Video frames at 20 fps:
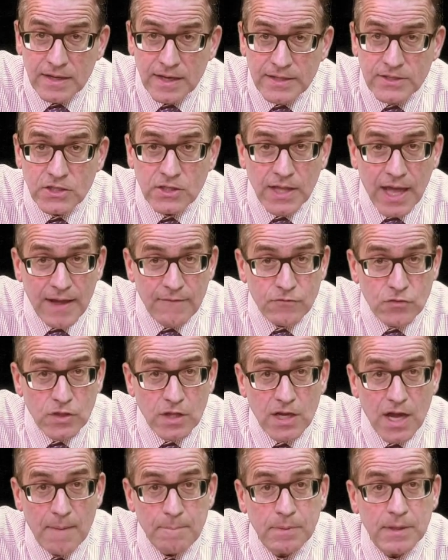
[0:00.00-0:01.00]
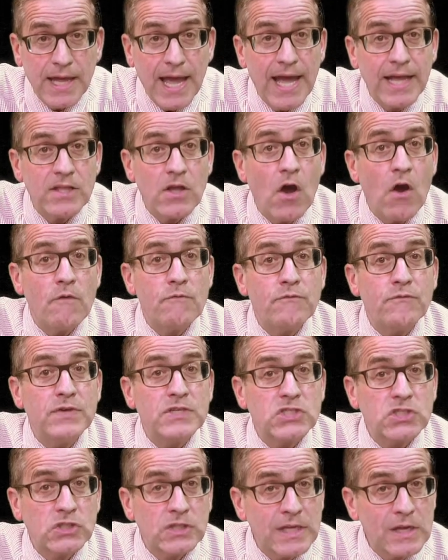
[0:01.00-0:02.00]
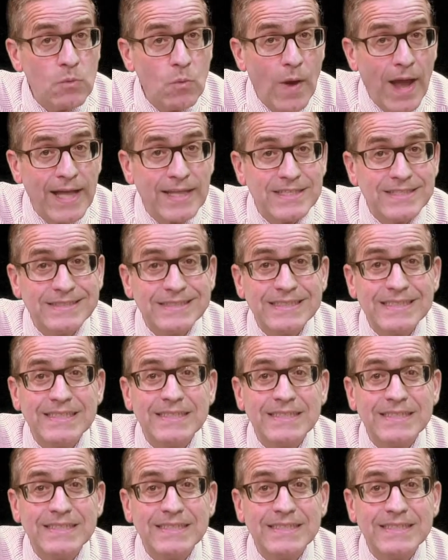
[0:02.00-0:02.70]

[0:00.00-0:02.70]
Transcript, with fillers: until after the couple had officially wed,